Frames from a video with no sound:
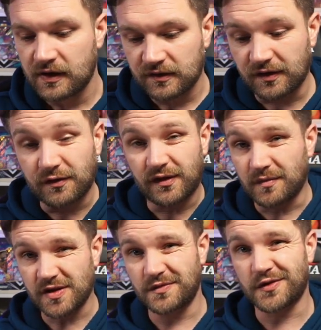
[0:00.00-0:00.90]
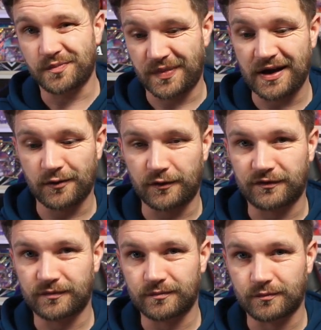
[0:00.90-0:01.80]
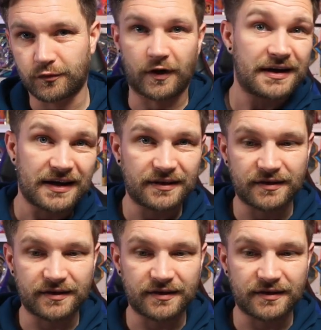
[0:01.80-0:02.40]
So sometimes you're better off breaking